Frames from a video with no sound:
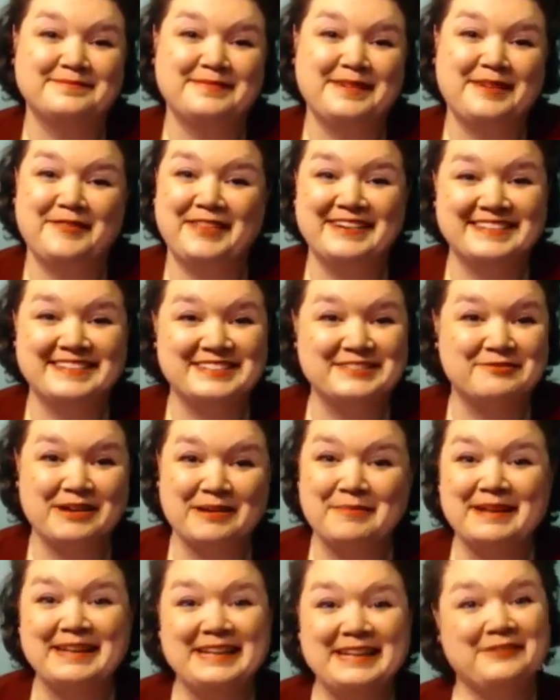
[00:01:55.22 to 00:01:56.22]
If there is a
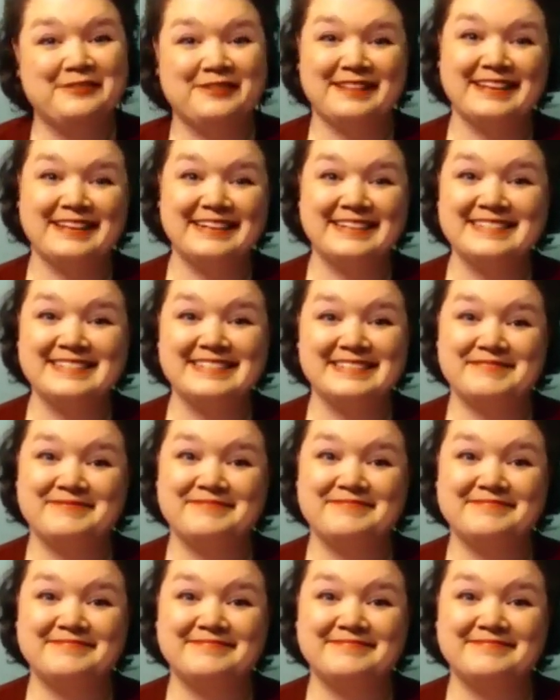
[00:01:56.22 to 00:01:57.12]
remedy for this,